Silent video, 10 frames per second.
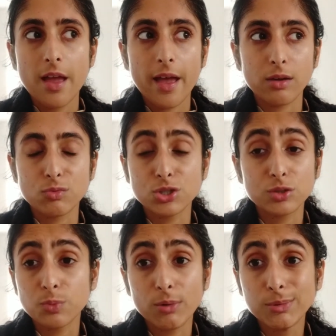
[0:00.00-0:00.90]
and which
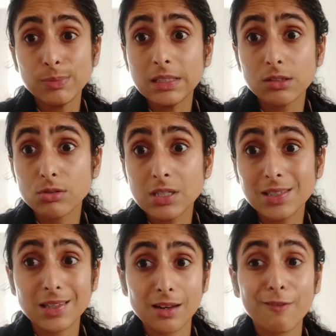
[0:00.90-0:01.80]
is probably the
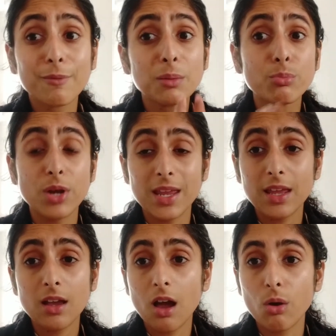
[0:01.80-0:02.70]
reason that I've been
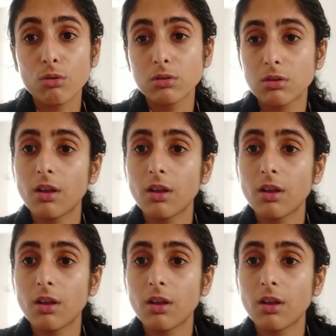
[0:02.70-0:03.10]
breaking out